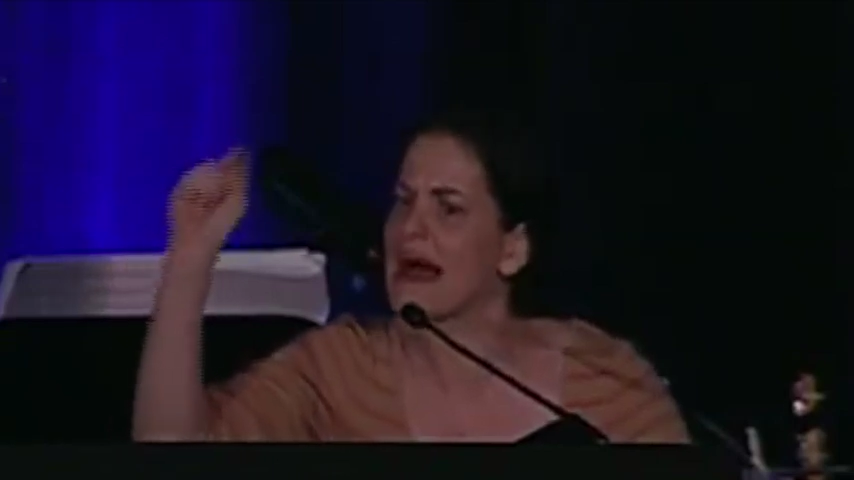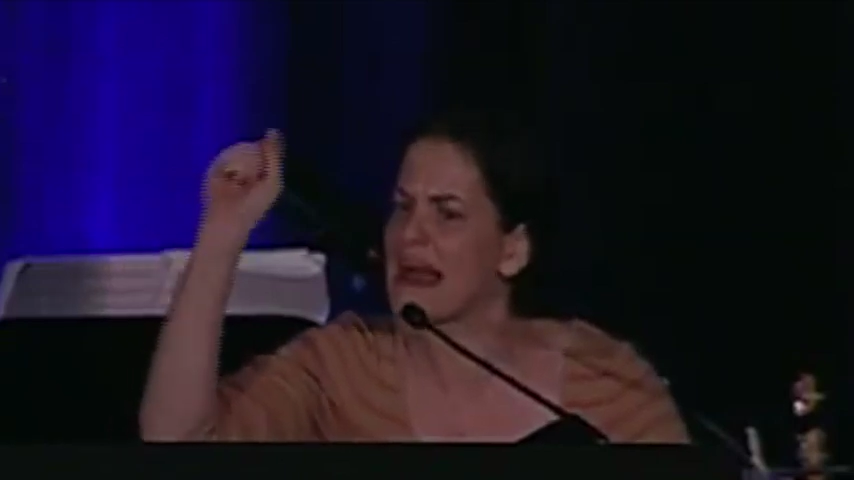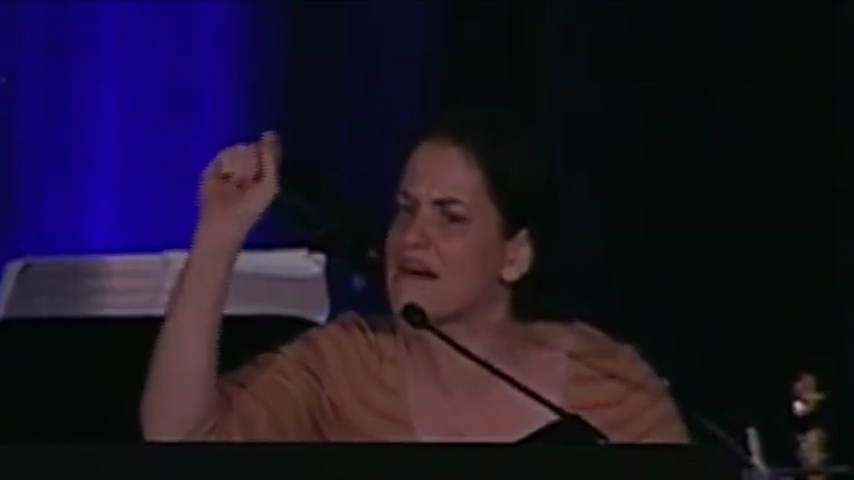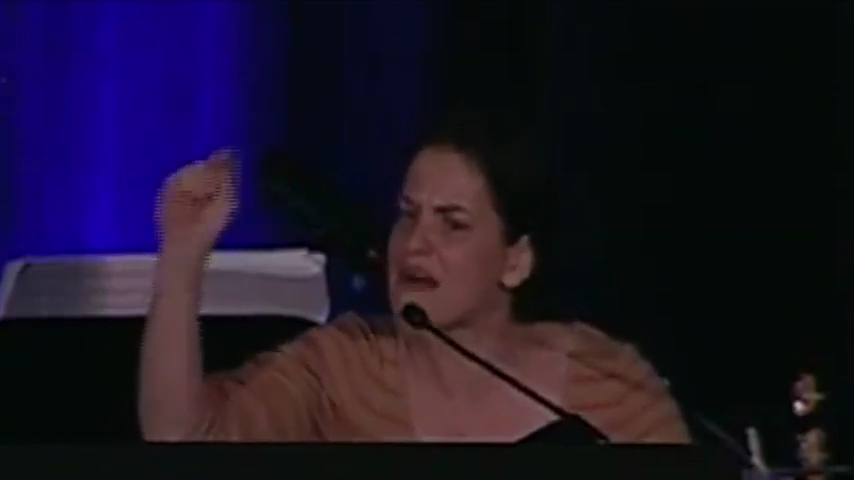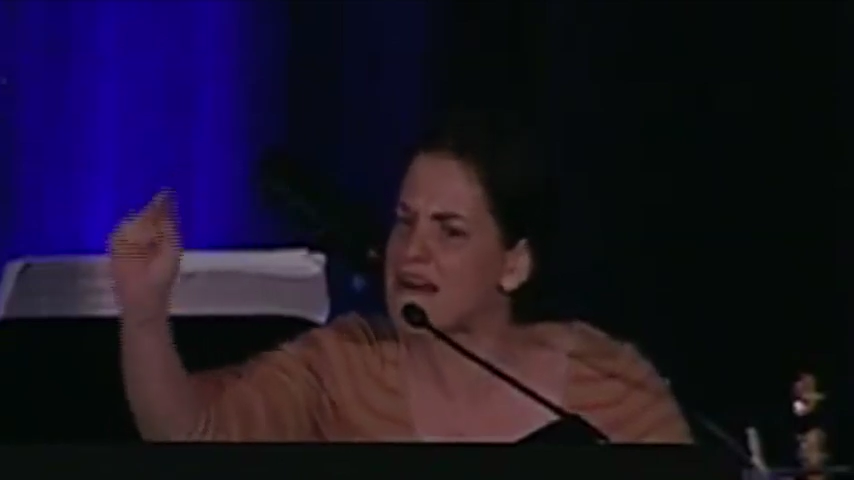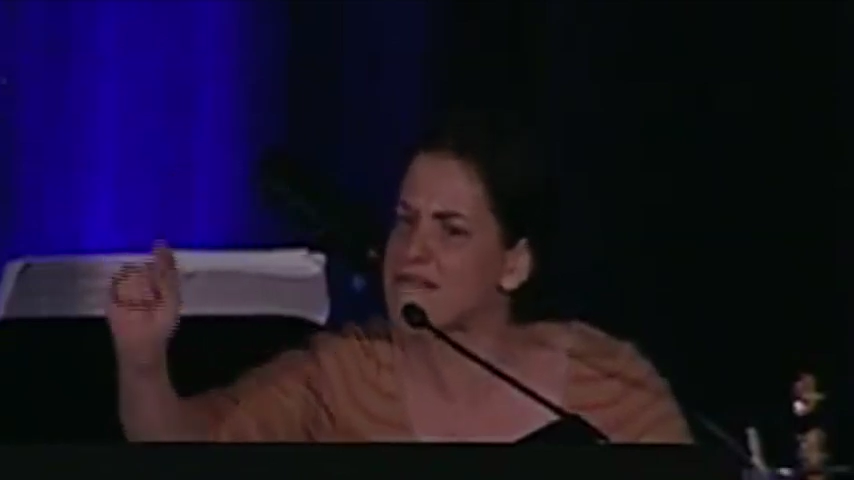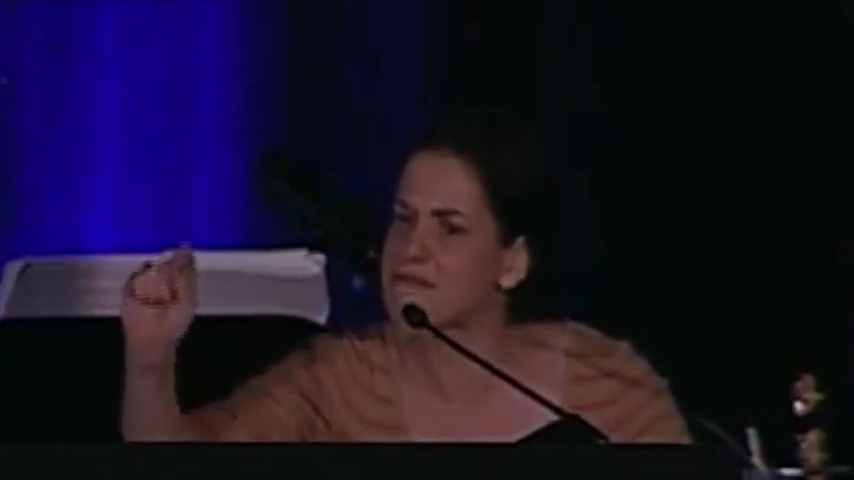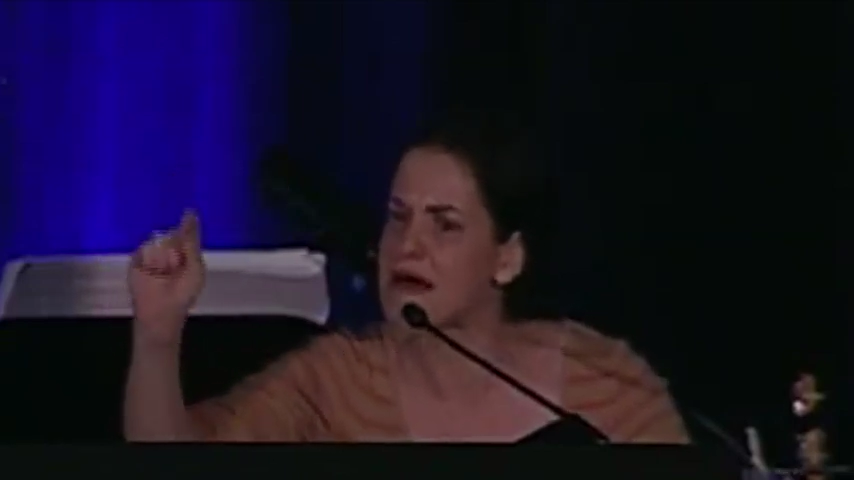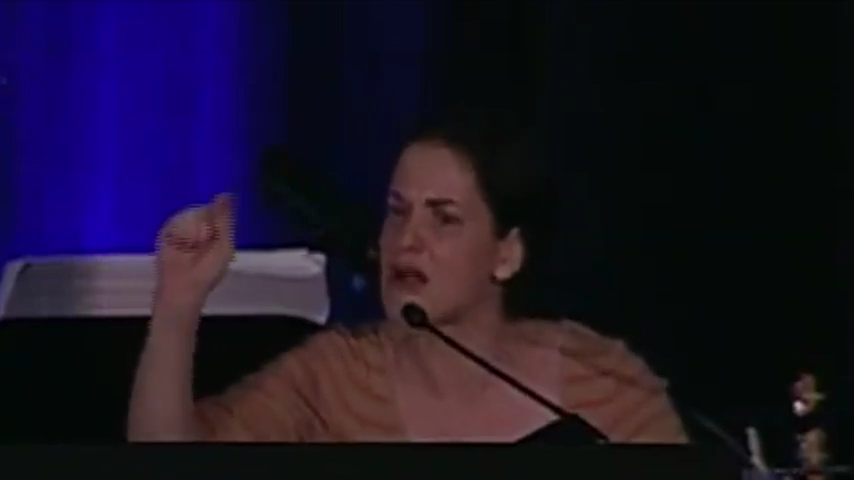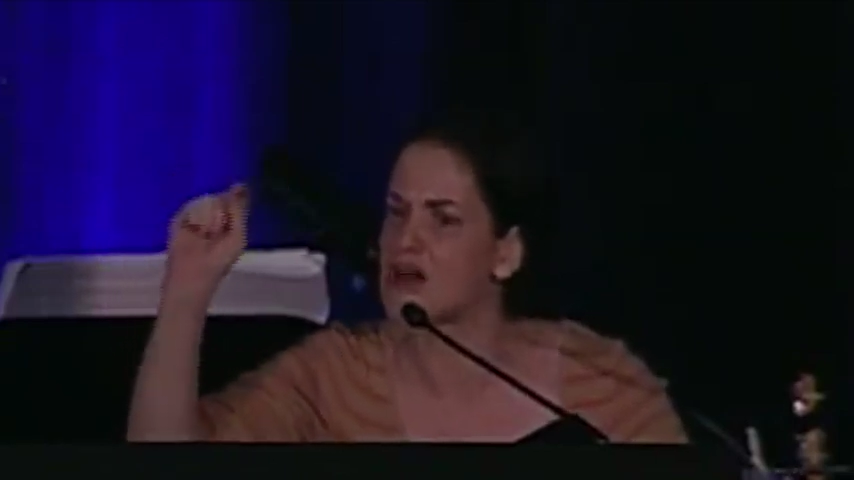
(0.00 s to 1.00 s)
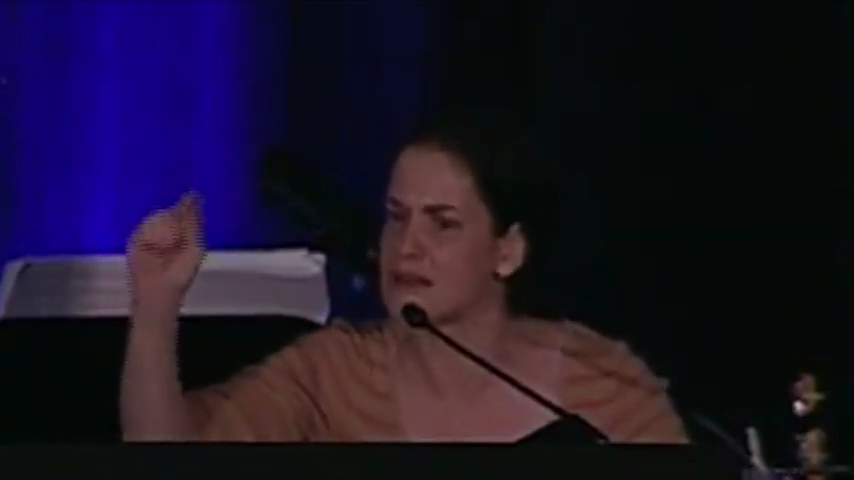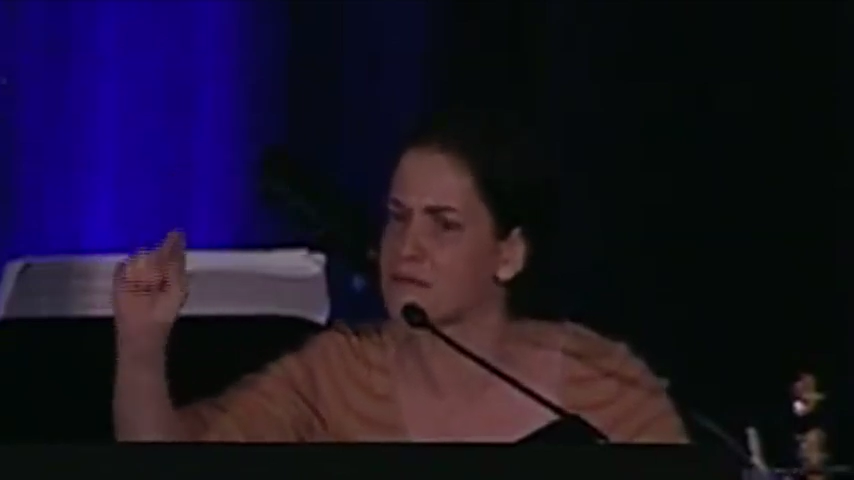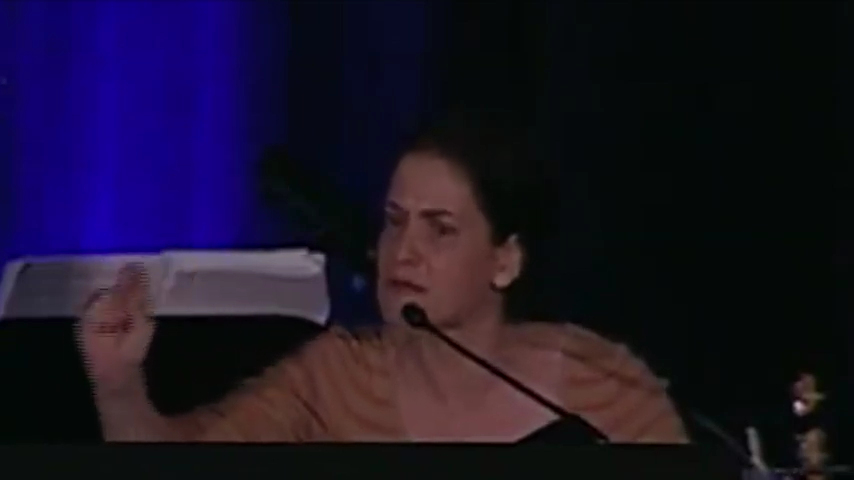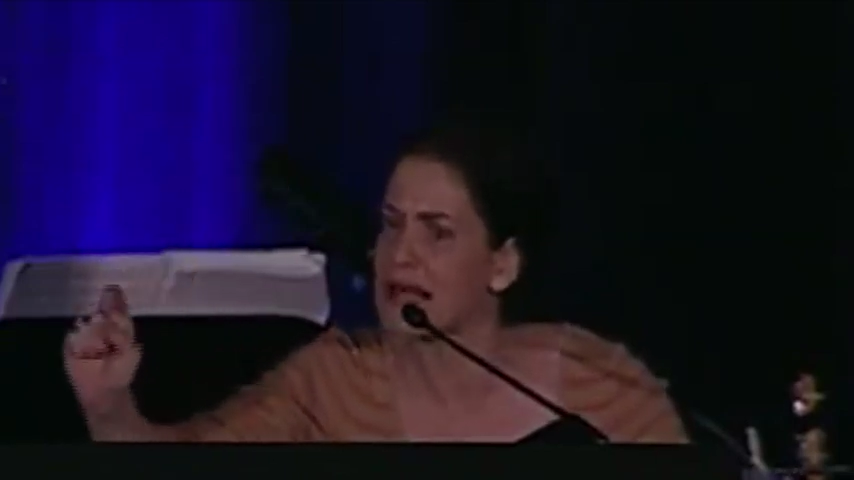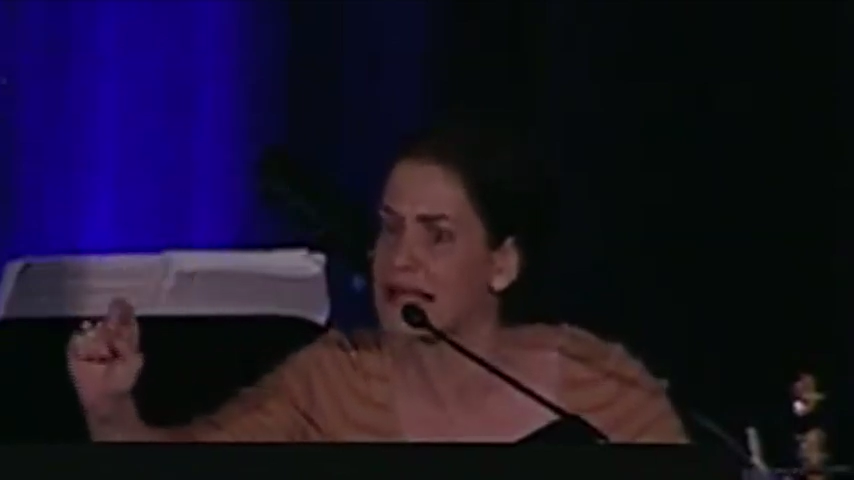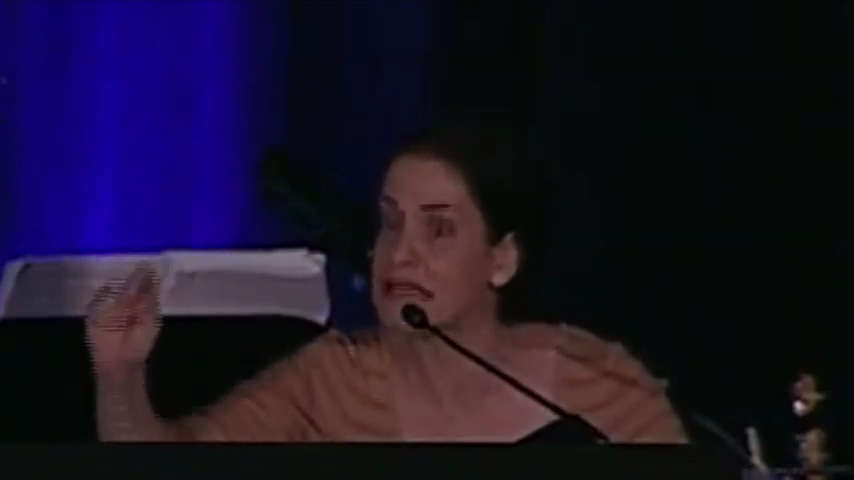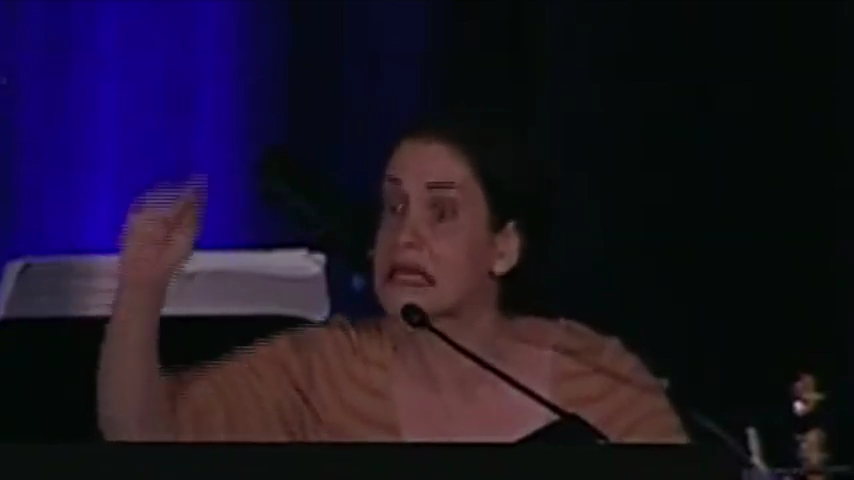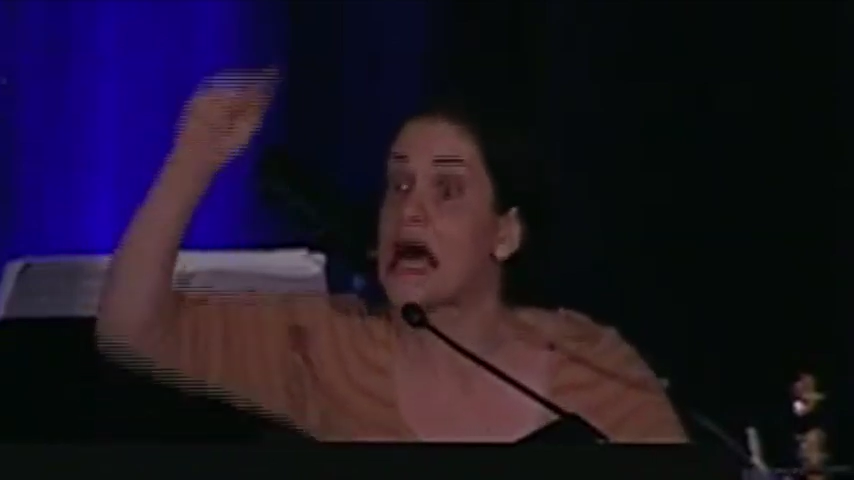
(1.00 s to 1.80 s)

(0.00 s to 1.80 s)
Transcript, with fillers: I have ever met on the planet